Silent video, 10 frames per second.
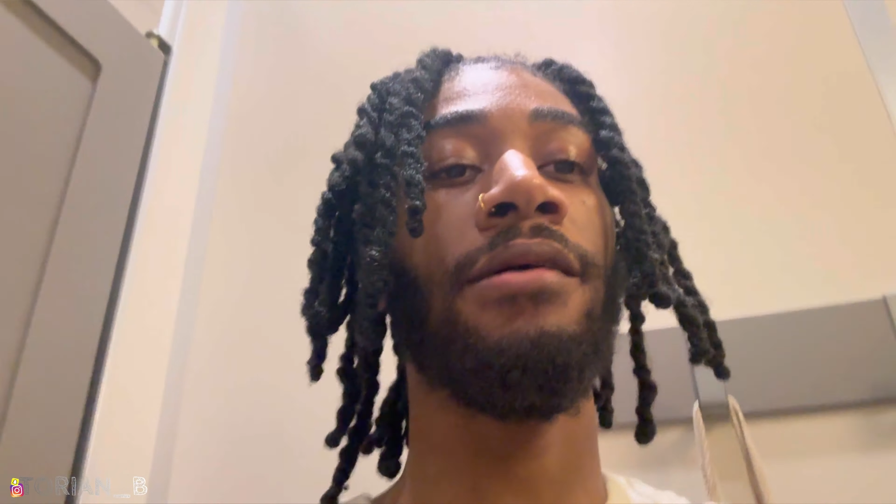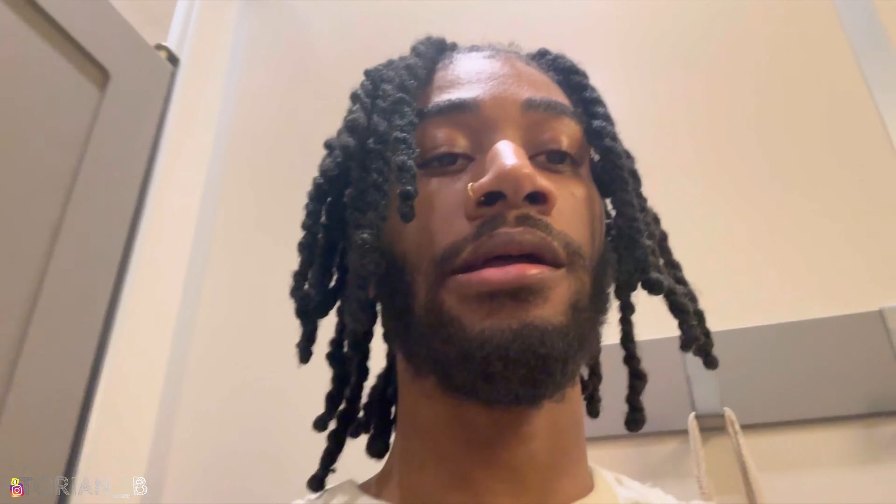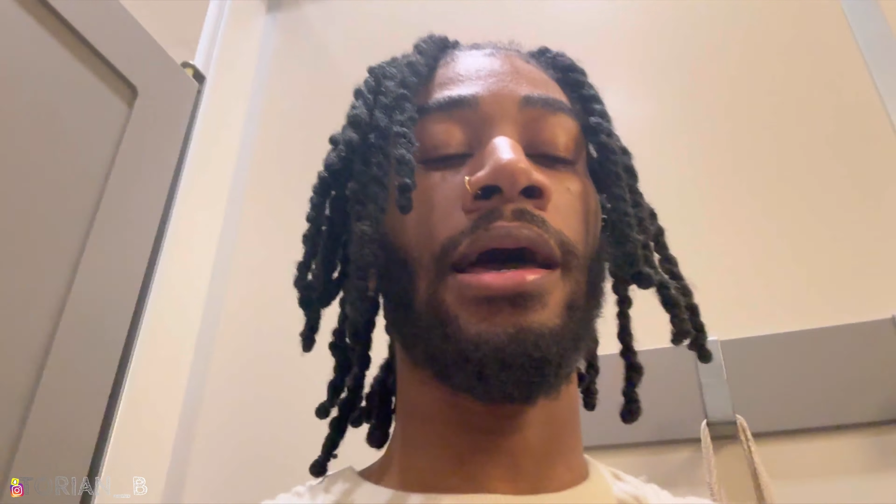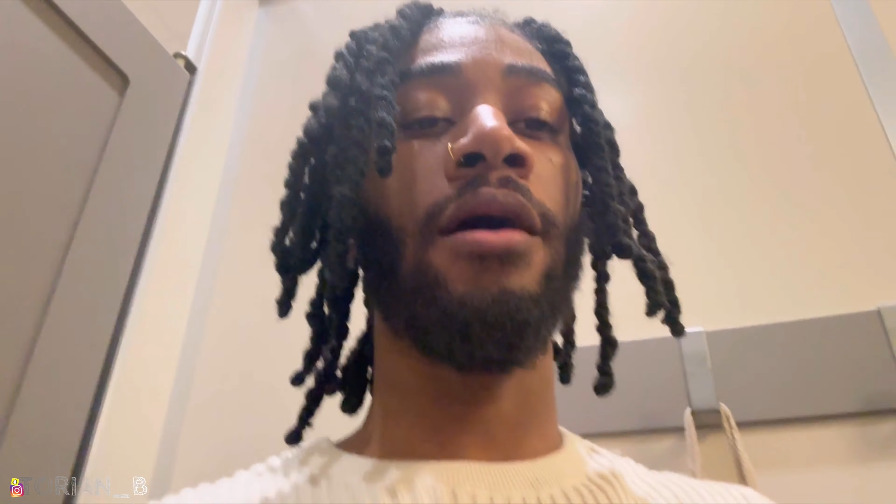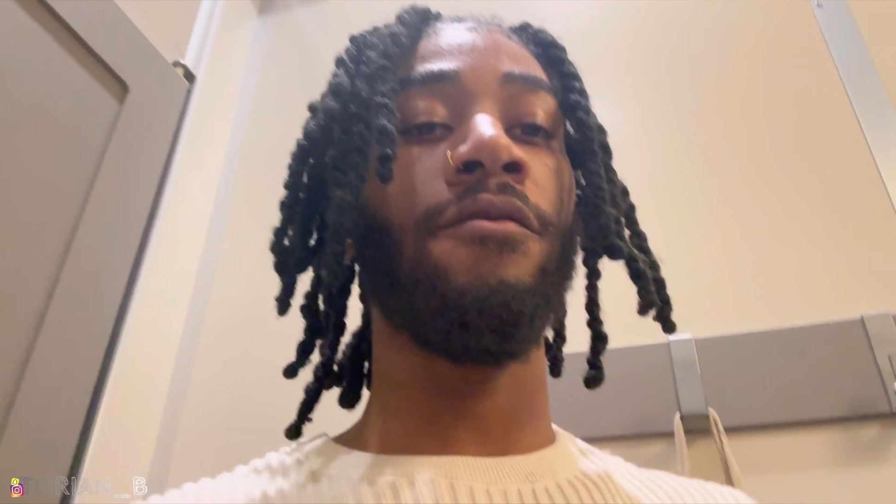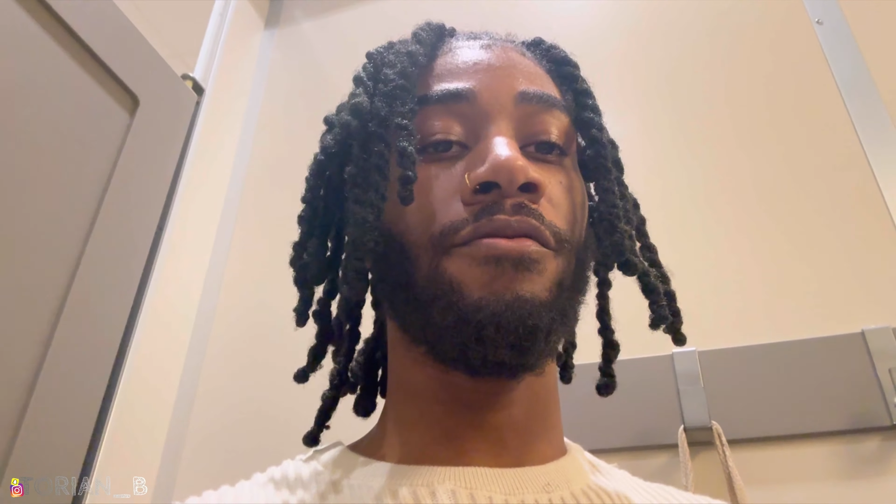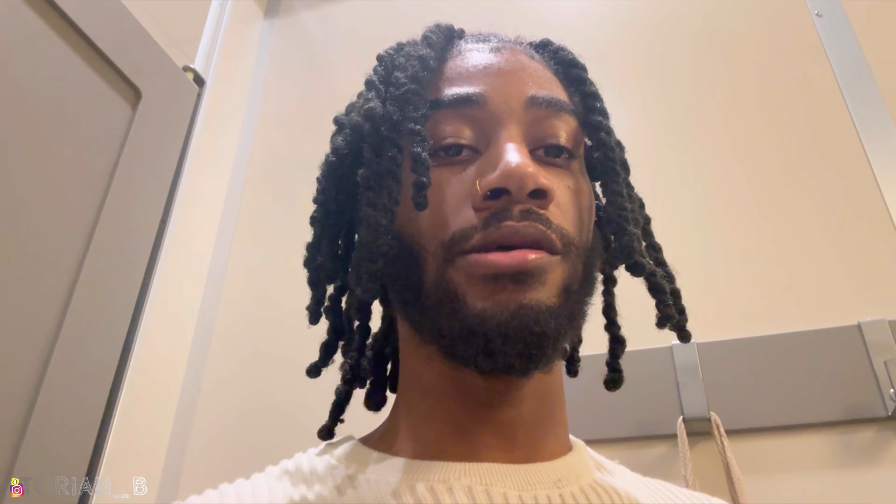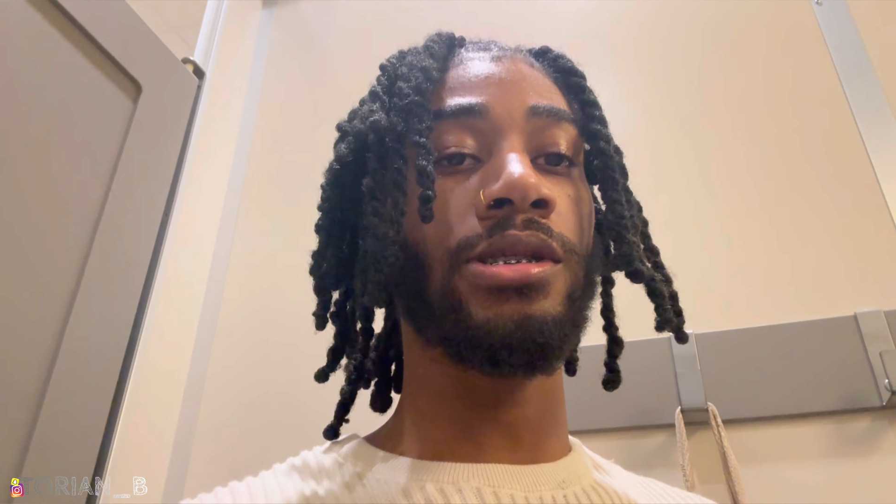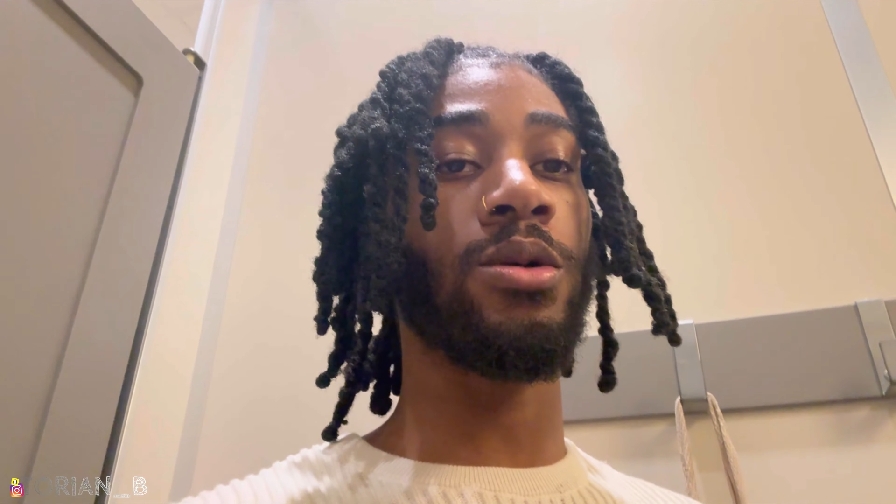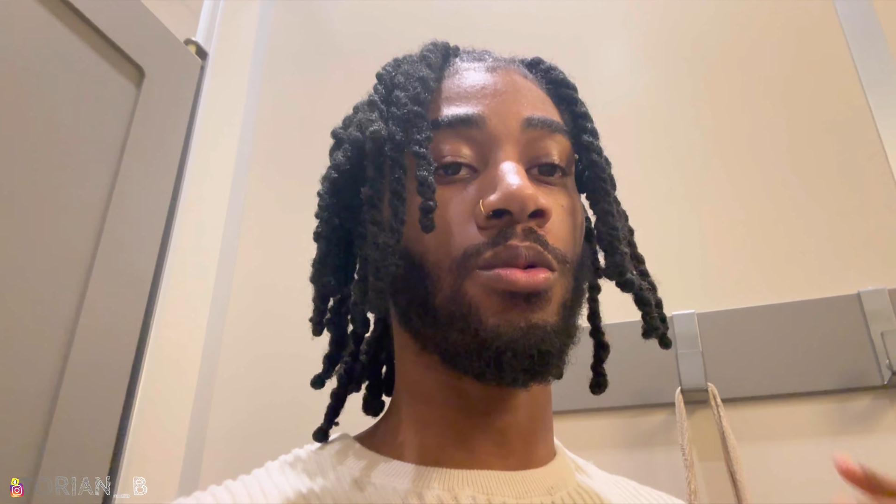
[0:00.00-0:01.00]
find the
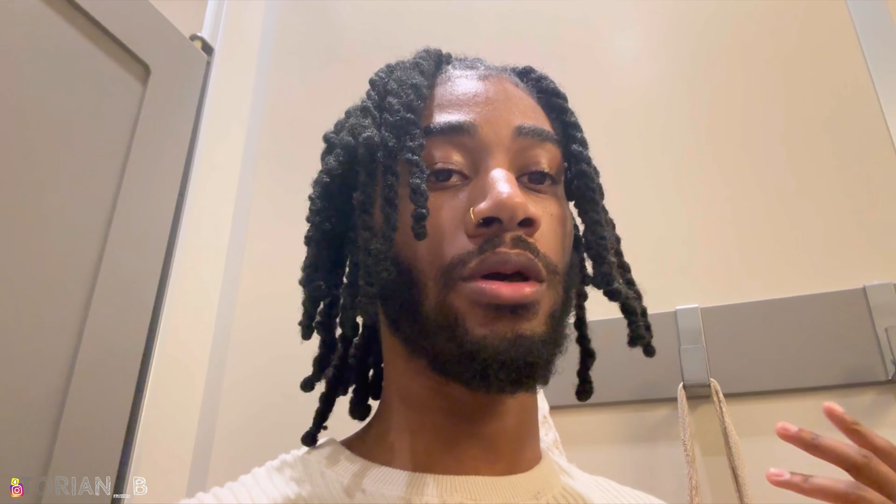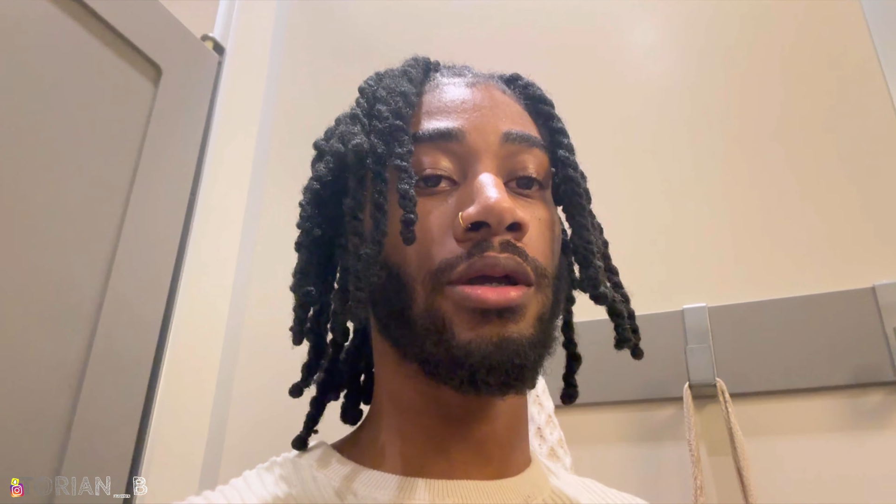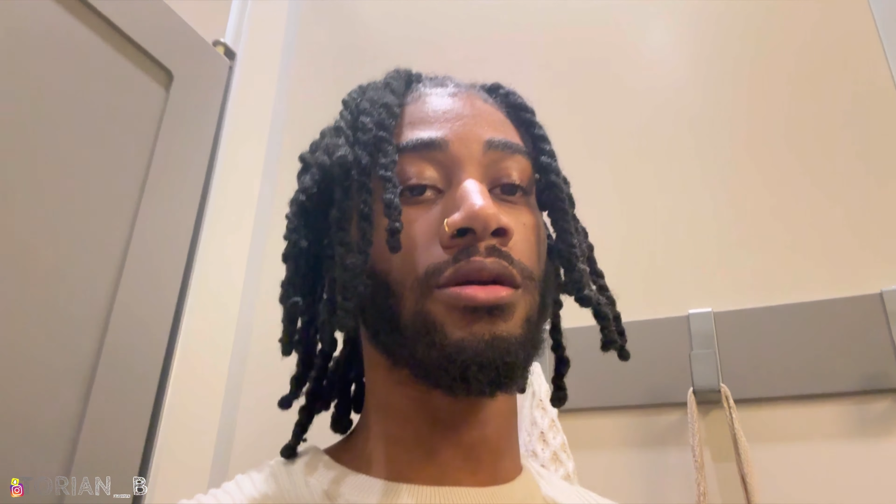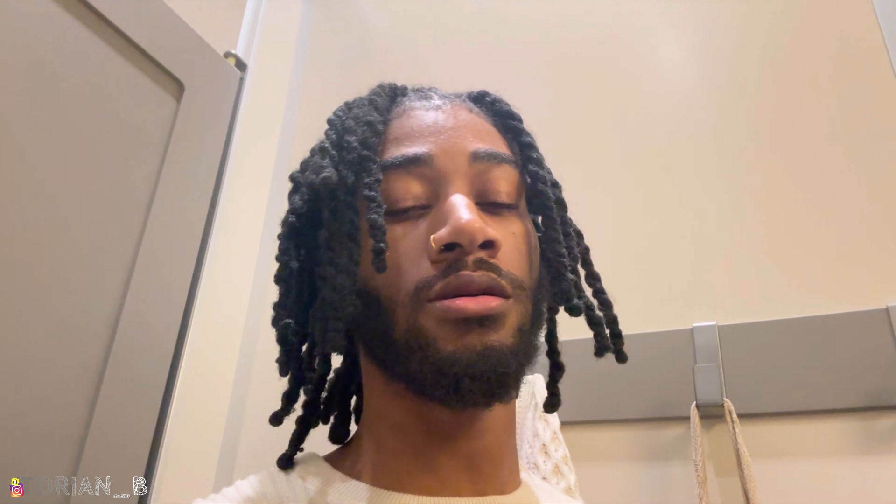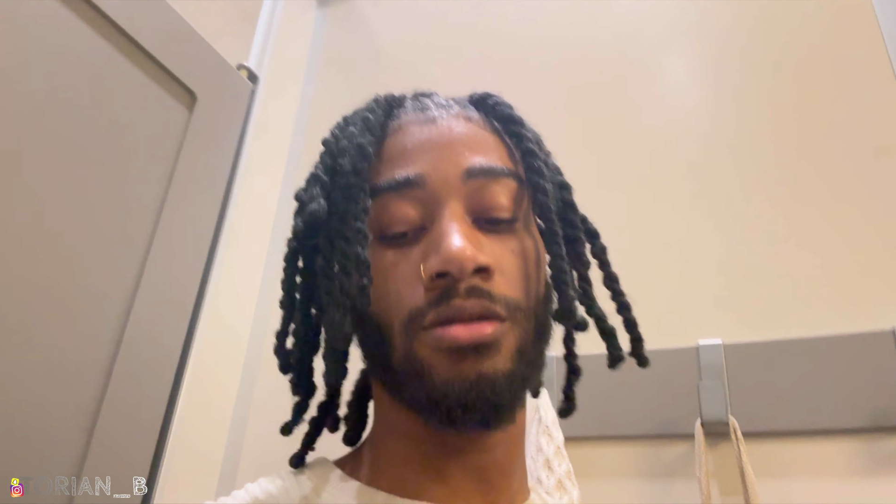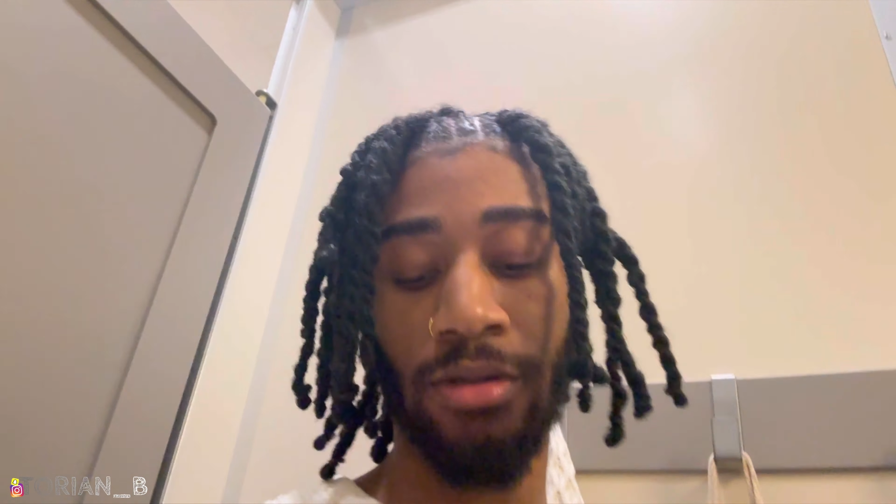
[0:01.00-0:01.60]
outfit to wear.